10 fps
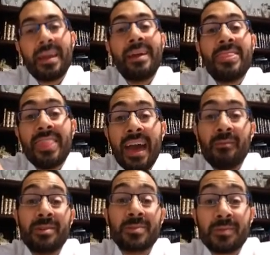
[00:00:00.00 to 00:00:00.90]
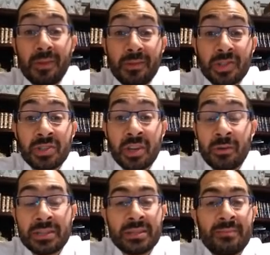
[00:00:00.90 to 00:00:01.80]
And that was what Rosh
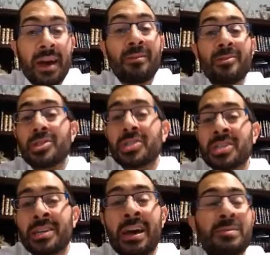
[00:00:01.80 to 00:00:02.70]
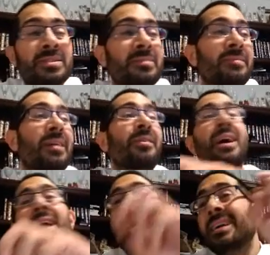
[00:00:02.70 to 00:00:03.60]
Hashanah was about. Rosh Hashanah was about
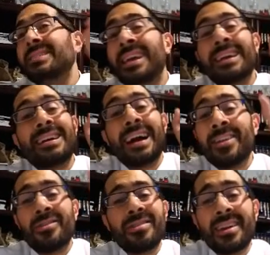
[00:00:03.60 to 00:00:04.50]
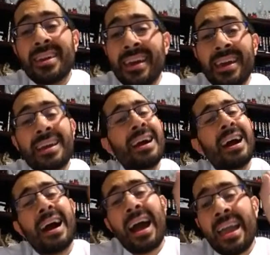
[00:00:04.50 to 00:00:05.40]
saying, God, you're the king.
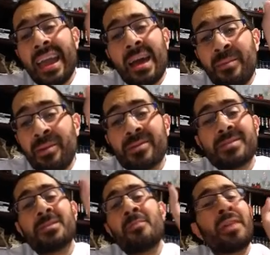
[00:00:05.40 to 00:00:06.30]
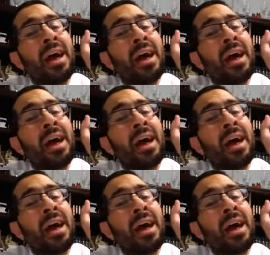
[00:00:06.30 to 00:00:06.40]
I am your servant.